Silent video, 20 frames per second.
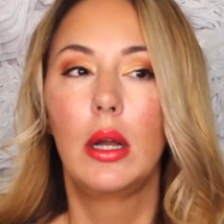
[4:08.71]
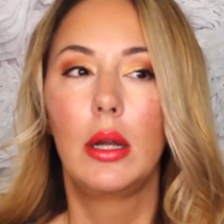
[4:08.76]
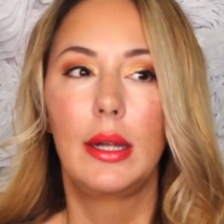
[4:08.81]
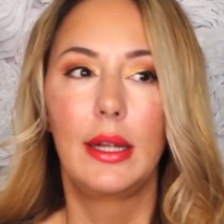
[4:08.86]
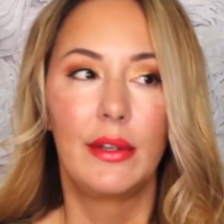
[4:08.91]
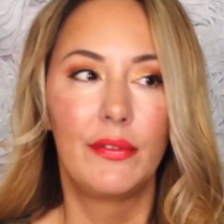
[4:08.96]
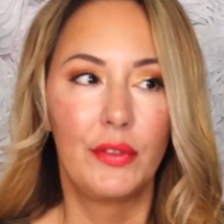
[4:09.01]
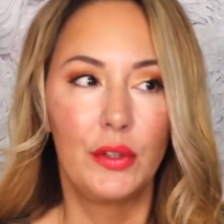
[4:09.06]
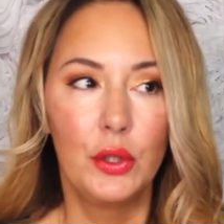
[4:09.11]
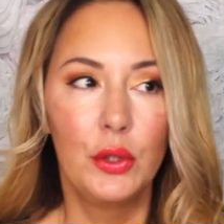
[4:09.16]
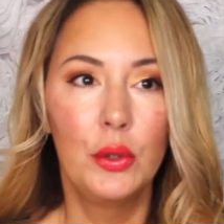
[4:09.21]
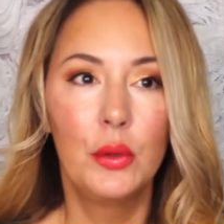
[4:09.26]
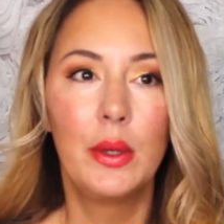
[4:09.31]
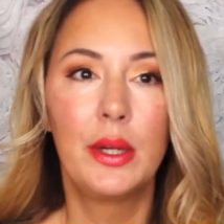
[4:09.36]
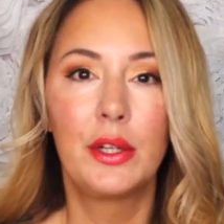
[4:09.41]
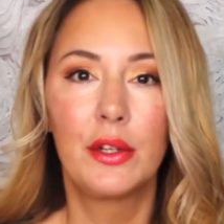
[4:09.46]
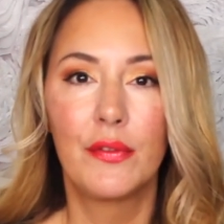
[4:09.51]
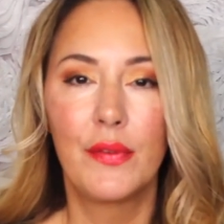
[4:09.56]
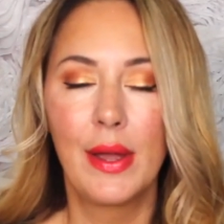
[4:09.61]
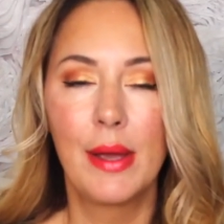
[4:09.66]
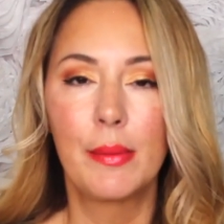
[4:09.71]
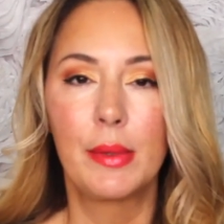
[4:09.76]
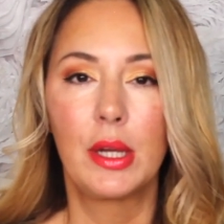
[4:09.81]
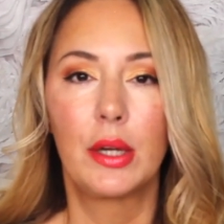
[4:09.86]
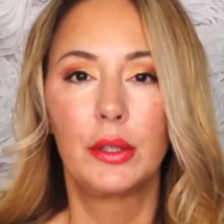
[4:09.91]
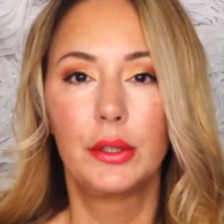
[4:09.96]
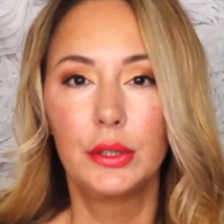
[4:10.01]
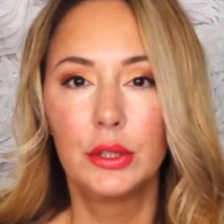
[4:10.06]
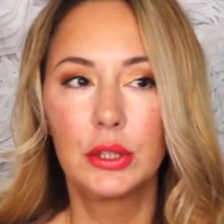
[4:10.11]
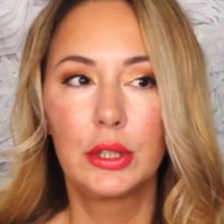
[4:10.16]
If you and your family are
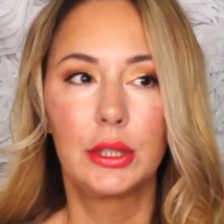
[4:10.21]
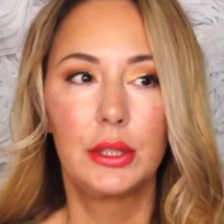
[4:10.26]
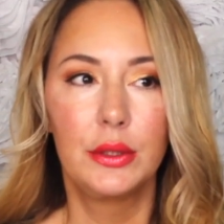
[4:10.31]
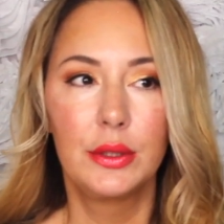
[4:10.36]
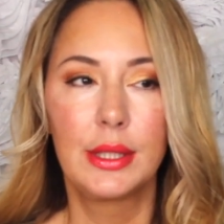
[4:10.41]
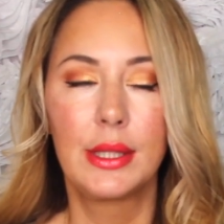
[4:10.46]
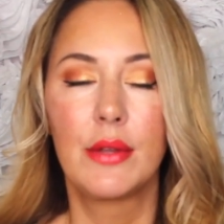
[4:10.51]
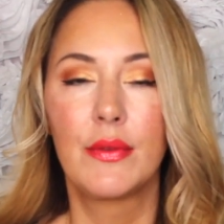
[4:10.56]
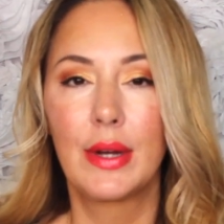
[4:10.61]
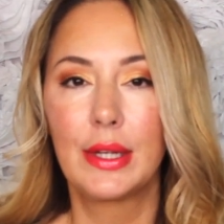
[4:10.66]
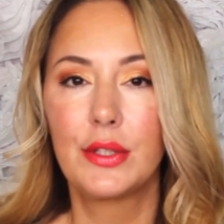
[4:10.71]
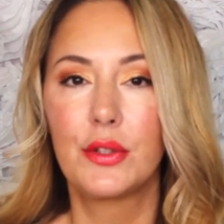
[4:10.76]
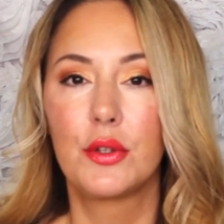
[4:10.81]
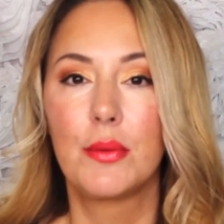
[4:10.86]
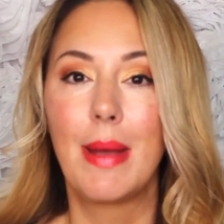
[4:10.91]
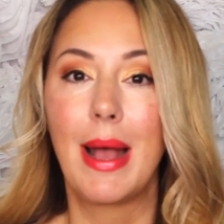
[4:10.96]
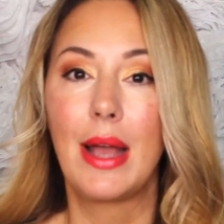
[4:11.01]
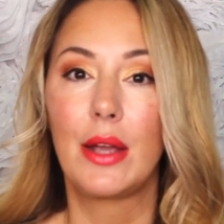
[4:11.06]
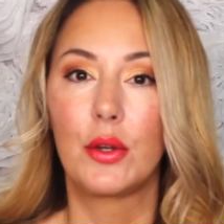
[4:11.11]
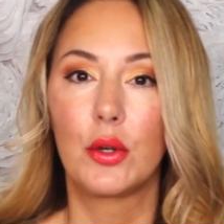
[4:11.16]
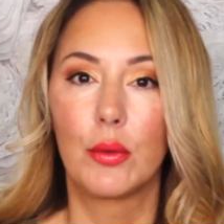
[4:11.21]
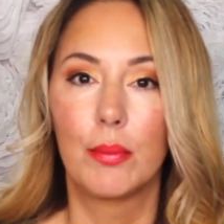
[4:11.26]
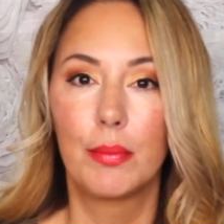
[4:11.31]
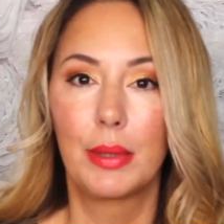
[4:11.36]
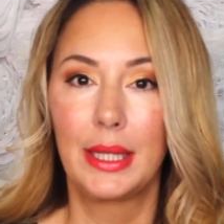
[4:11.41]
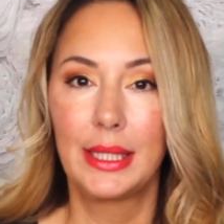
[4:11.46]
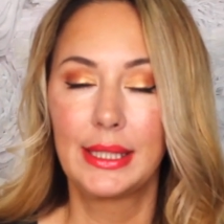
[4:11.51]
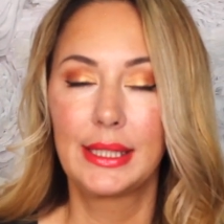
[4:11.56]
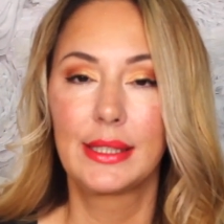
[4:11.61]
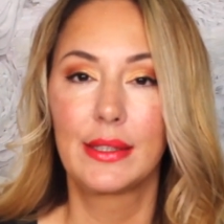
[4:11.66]
usually using the restroom at your
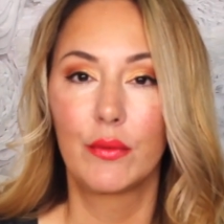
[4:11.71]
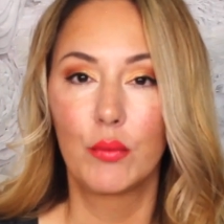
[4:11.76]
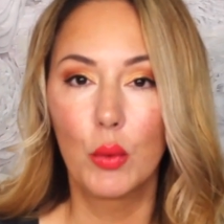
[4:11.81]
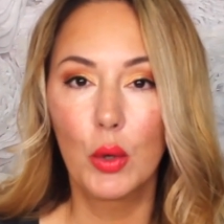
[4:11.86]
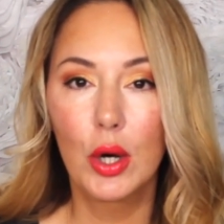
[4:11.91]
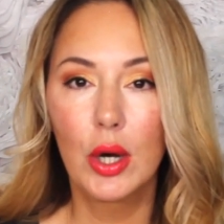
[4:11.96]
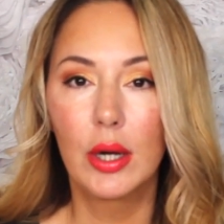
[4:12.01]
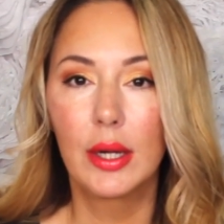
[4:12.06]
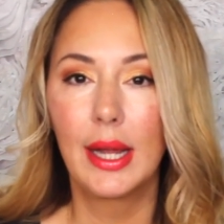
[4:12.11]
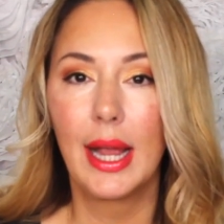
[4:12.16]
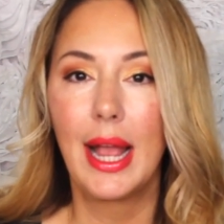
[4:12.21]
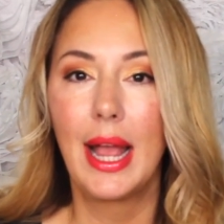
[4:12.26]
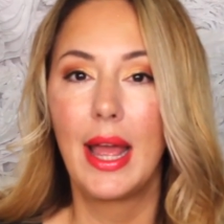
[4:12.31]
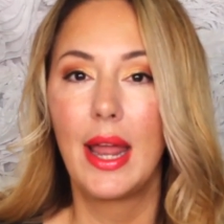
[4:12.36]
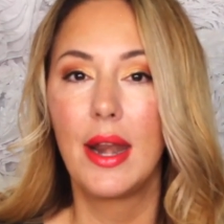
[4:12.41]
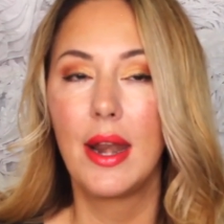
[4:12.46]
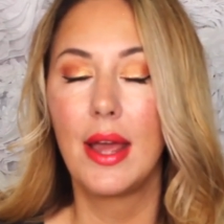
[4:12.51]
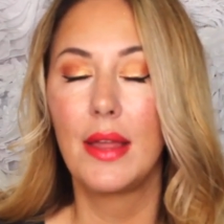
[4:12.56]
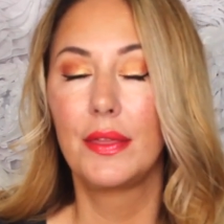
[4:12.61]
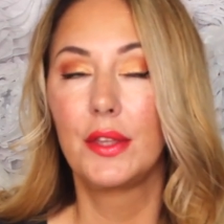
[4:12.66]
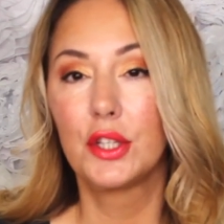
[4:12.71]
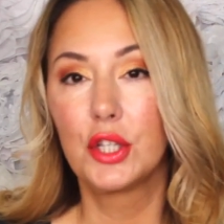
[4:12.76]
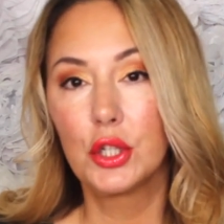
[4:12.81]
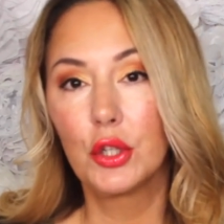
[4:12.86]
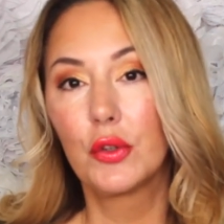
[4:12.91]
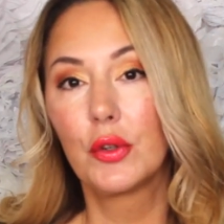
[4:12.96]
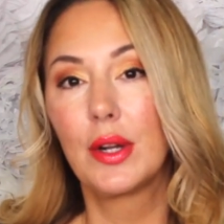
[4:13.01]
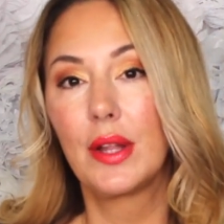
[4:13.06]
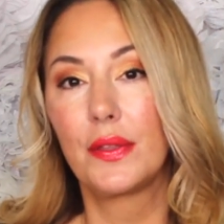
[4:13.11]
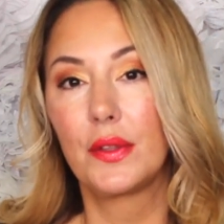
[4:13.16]
places of work and the
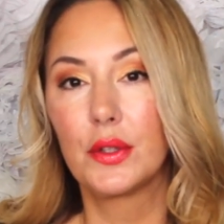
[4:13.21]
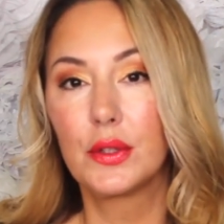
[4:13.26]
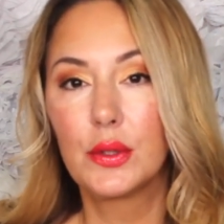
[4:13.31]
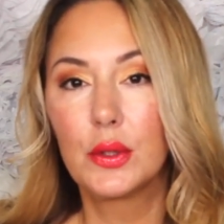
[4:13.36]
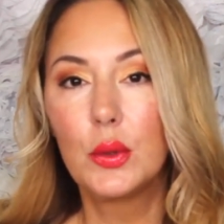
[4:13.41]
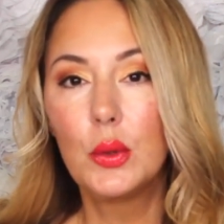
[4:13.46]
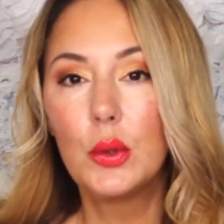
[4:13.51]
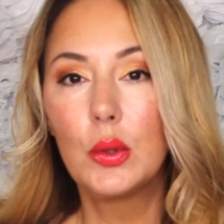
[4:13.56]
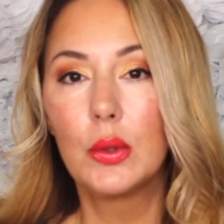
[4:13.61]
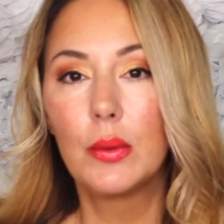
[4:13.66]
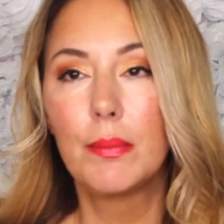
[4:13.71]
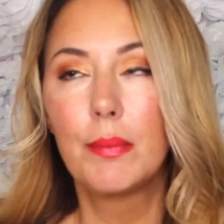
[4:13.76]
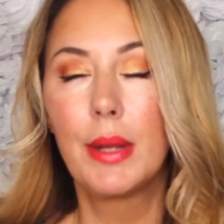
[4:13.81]
children at their school,